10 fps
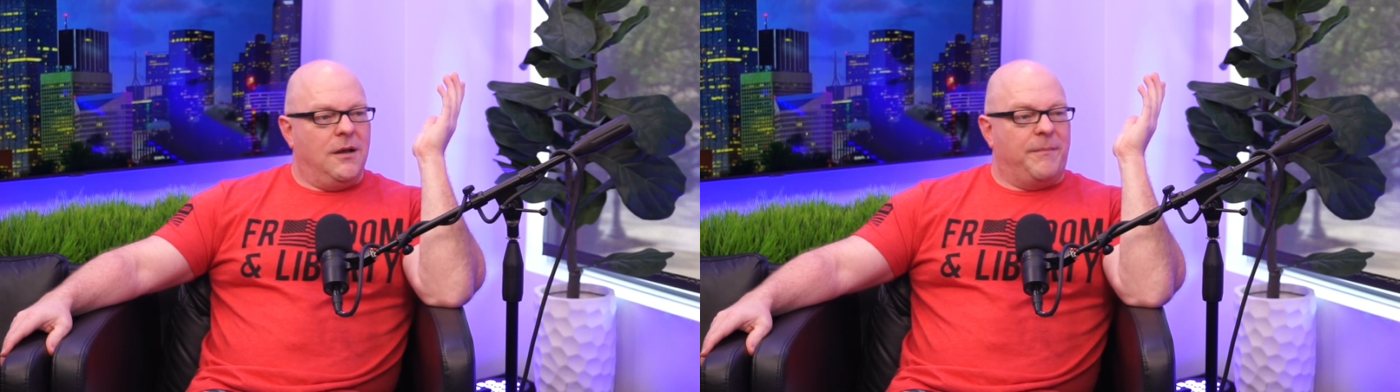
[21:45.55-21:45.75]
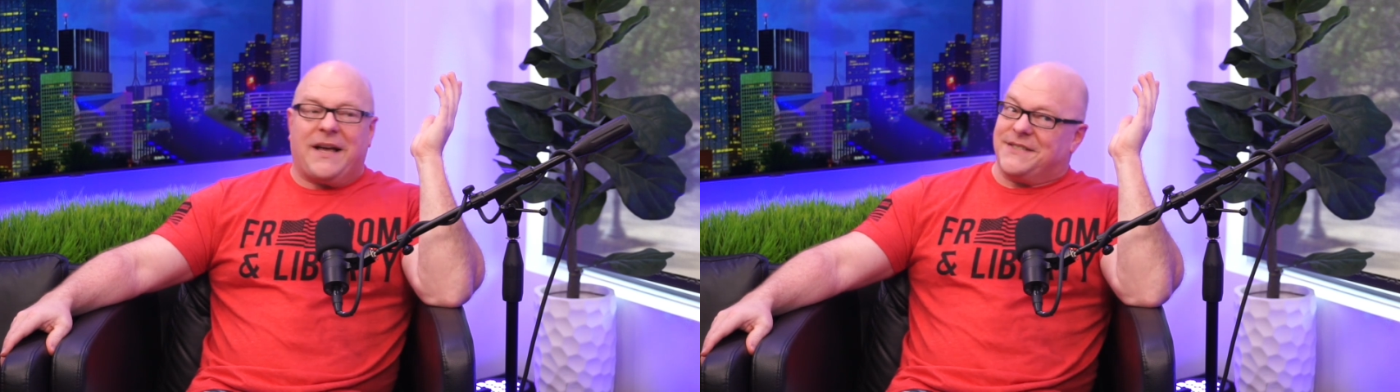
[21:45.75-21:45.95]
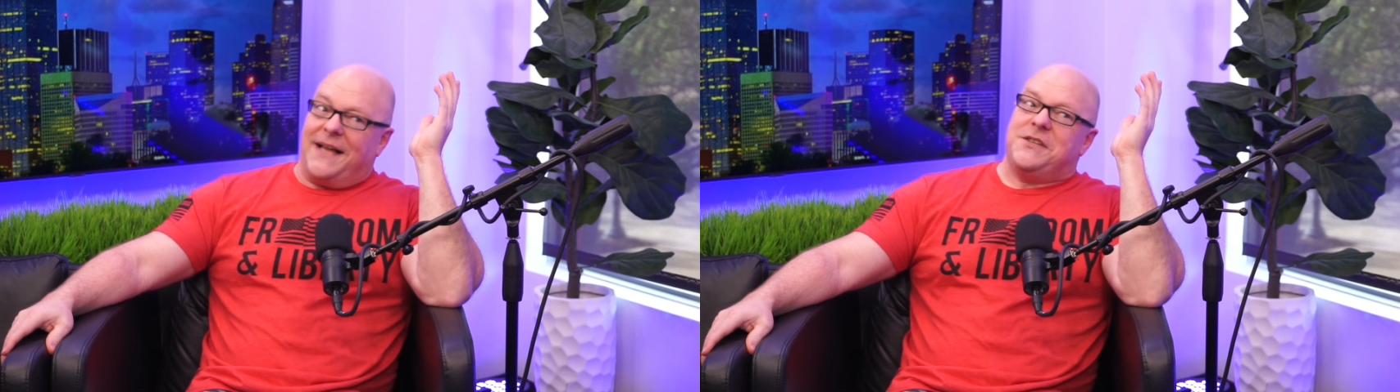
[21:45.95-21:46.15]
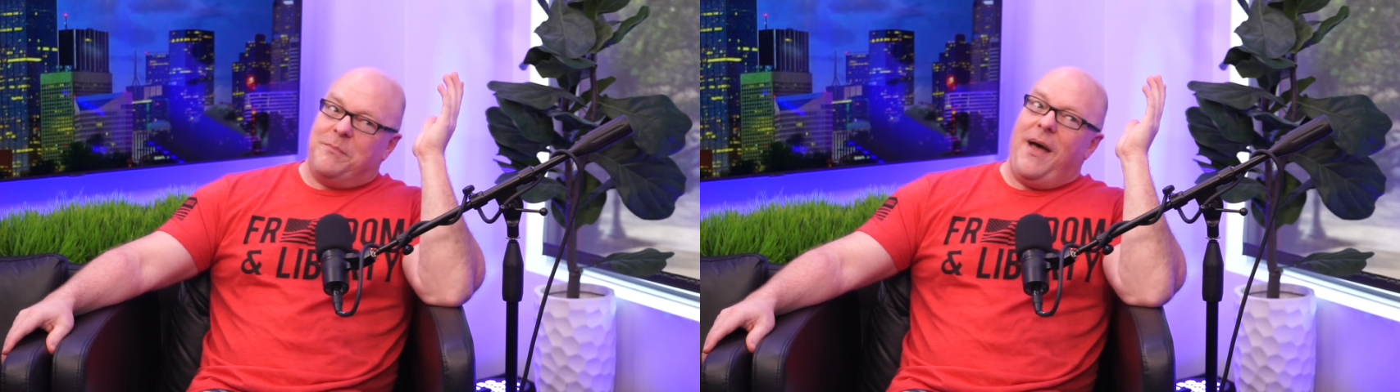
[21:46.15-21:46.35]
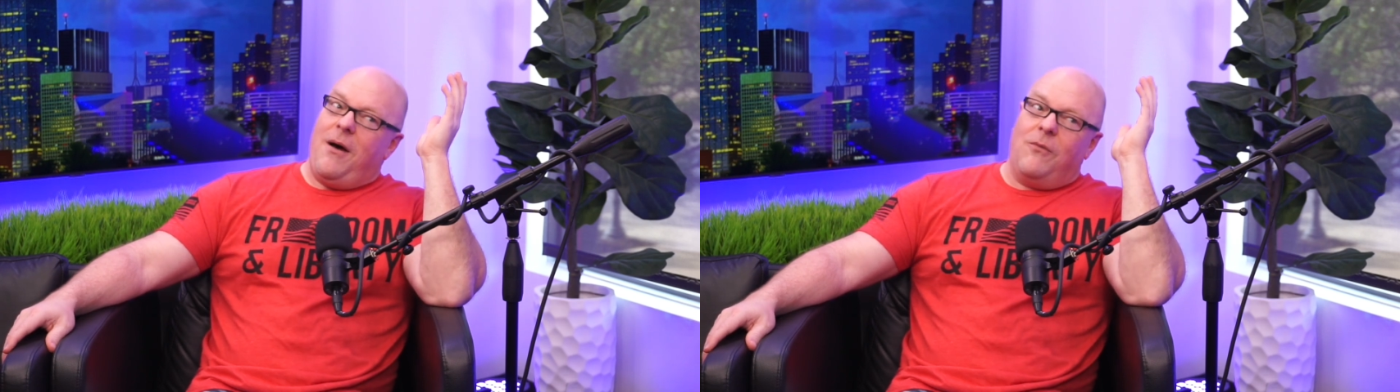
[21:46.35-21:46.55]
Because that's
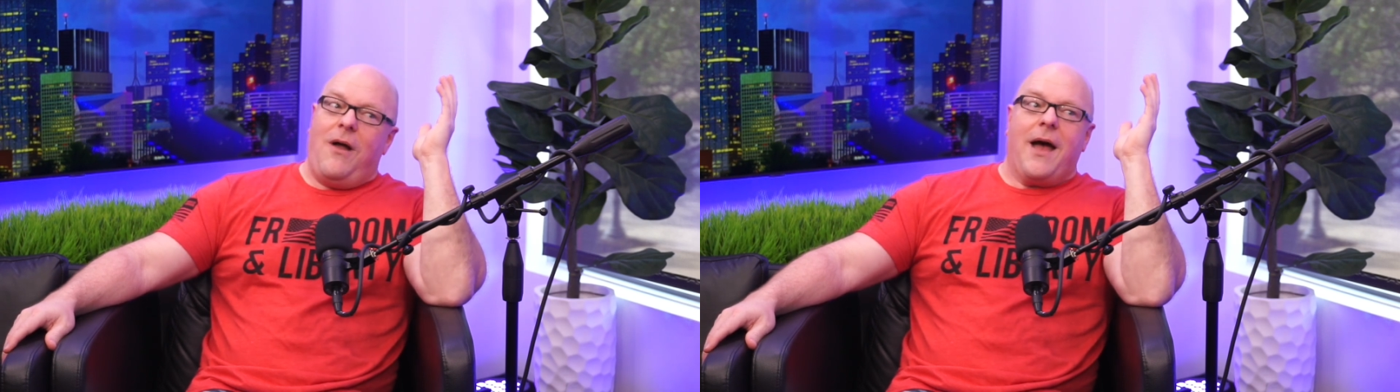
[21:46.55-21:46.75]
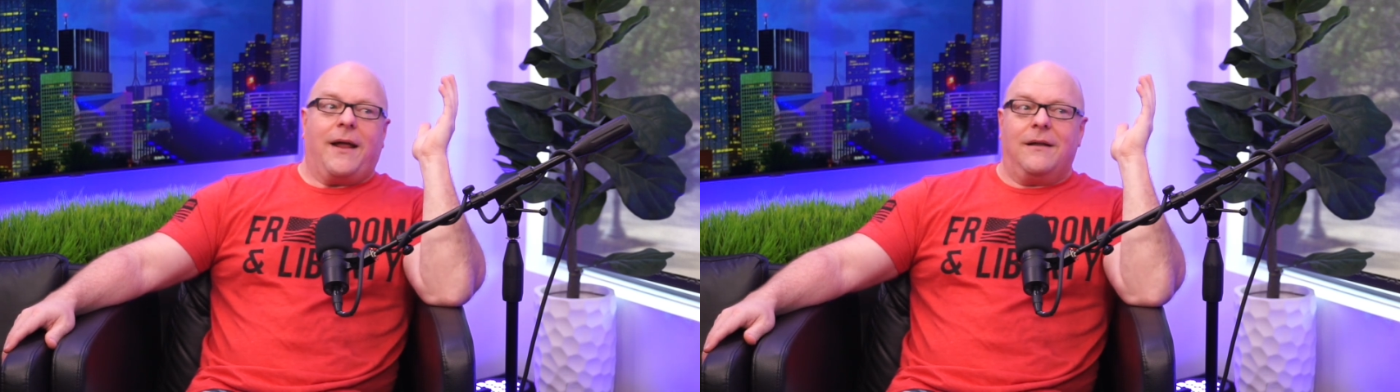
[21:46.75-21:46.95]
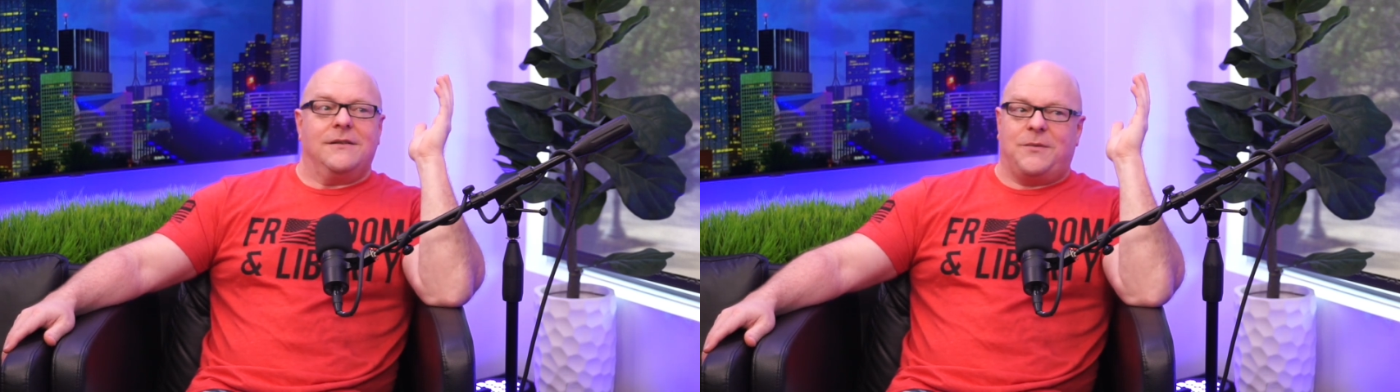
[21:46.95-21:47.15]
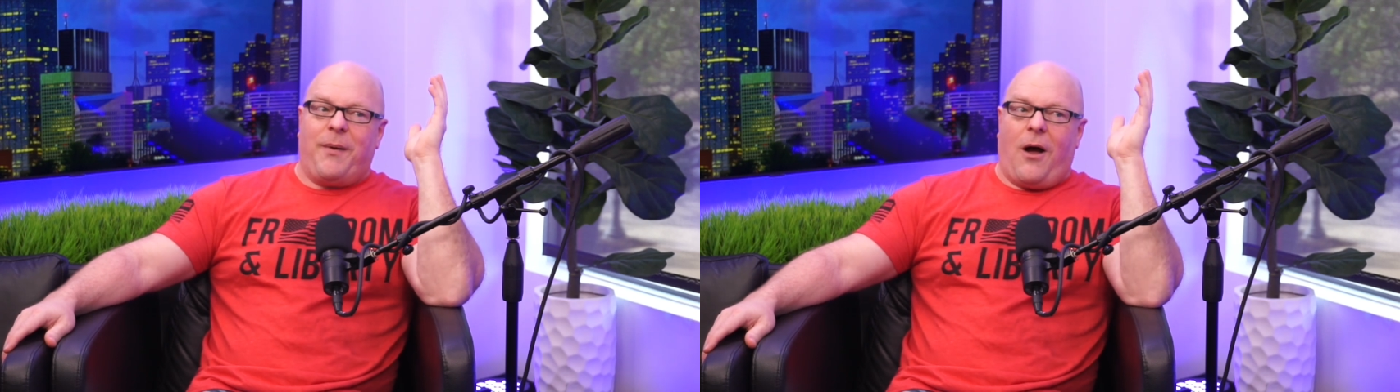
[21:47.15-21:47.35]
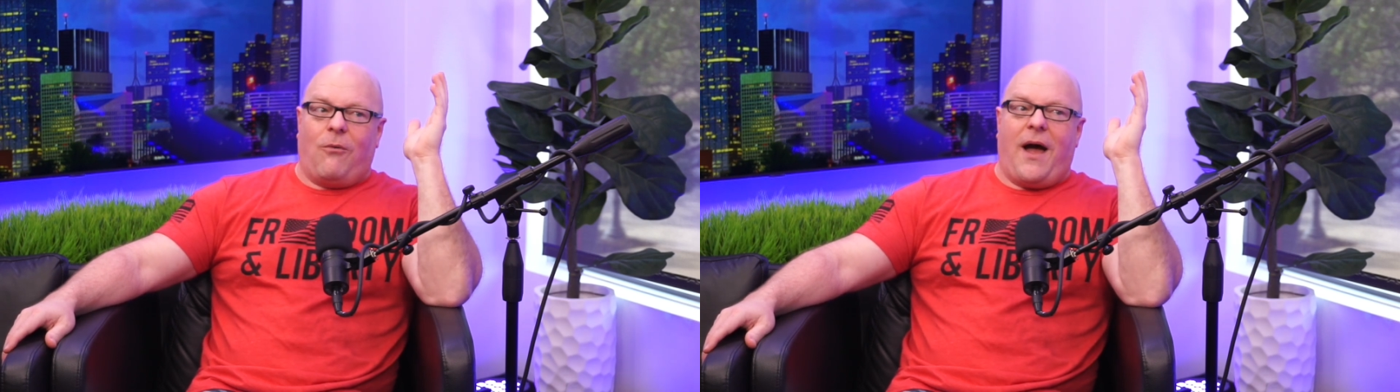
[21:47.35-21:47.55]
about right. It's
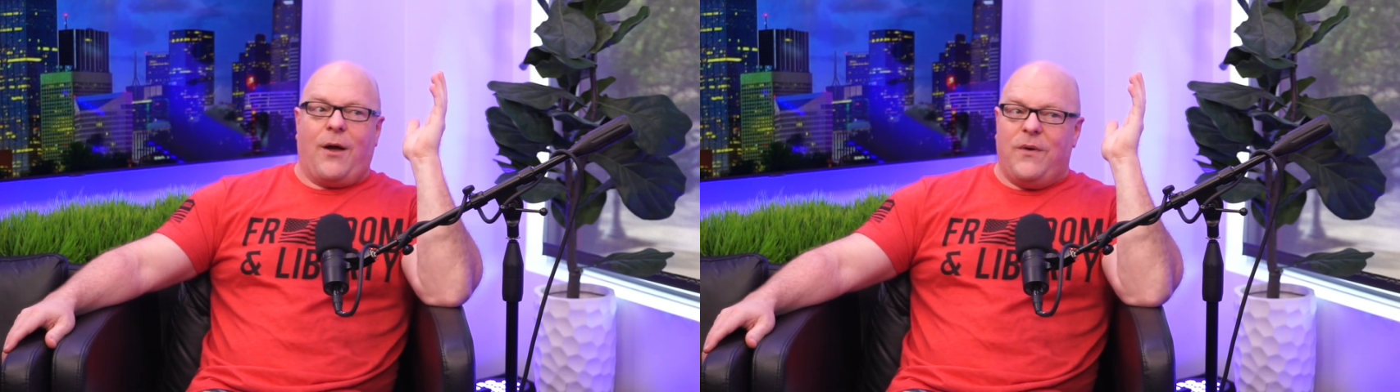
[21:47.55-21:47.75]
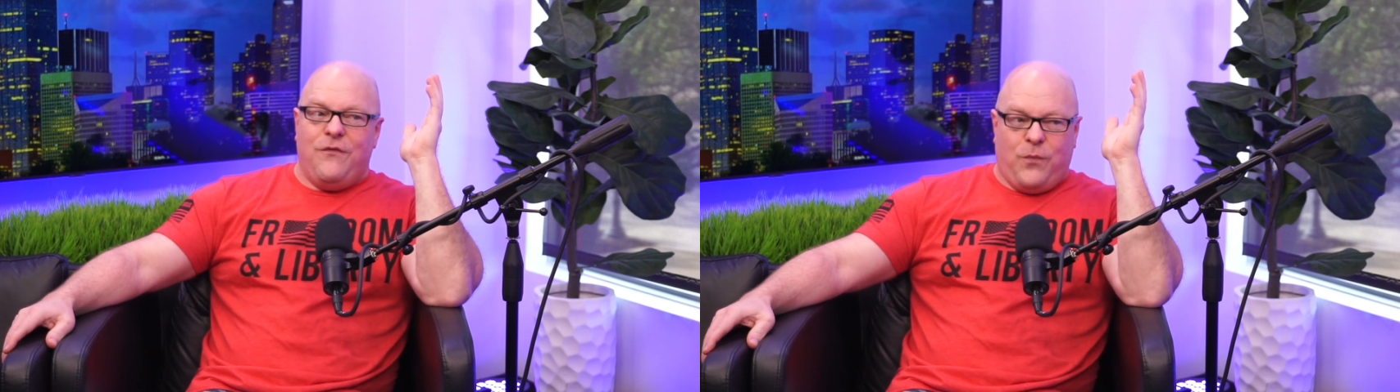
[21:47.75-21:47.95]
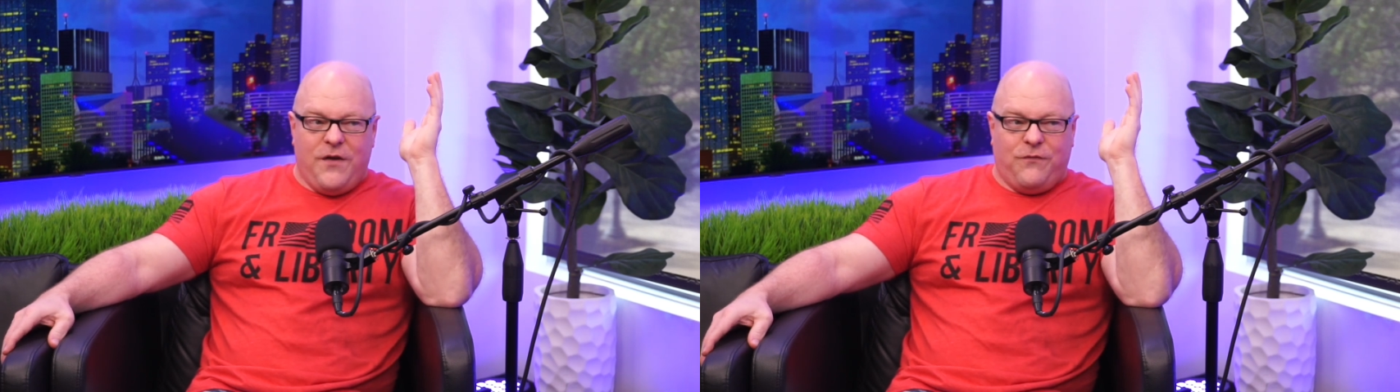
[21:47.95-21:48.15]
about right. We've